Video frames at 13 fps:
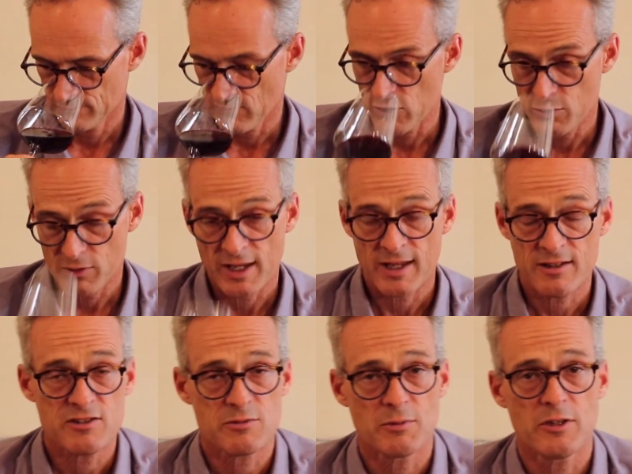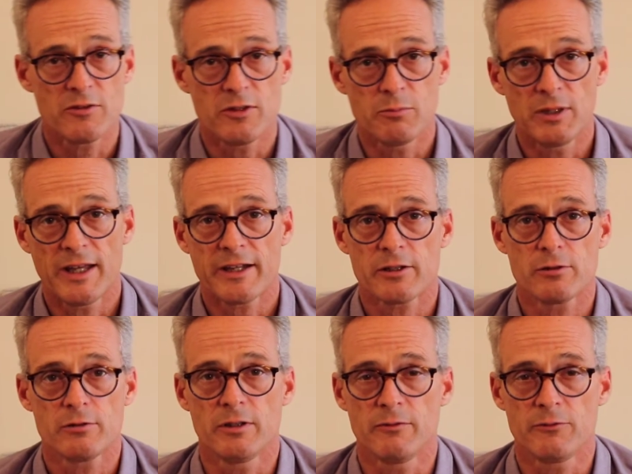You can smell the black
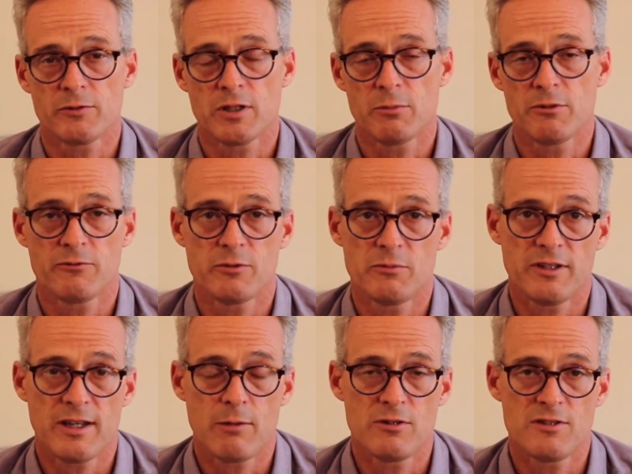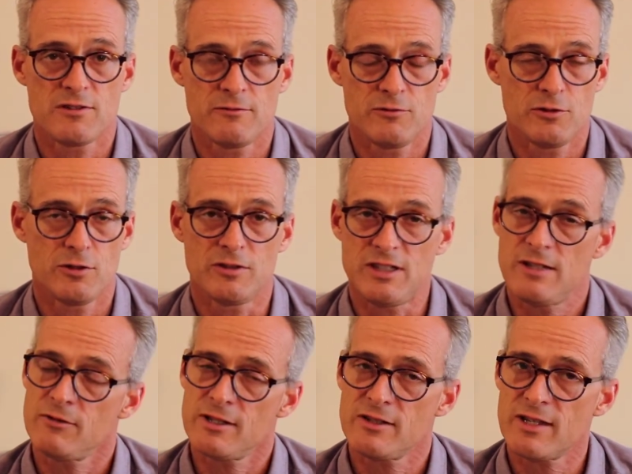currant coming from the Cabernet Sauvignon,
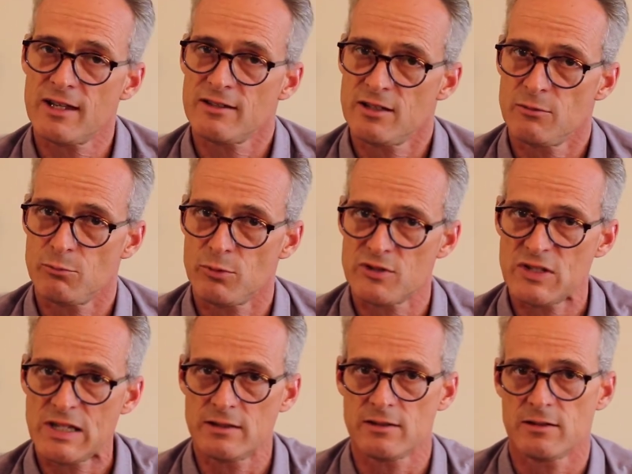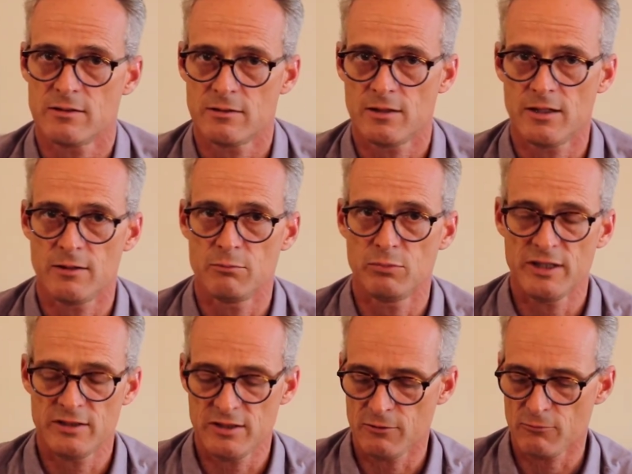even at that 10%
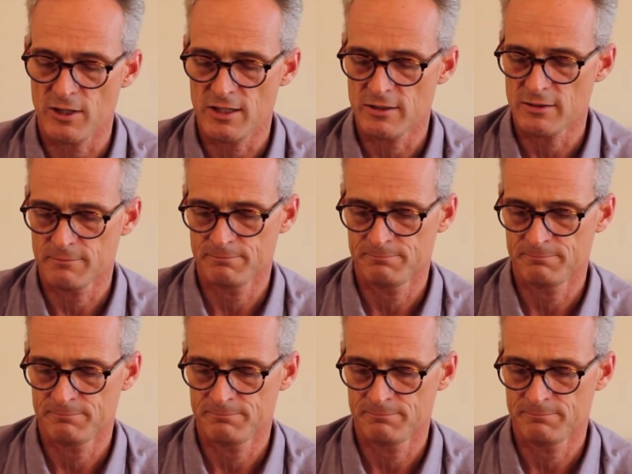blending rate.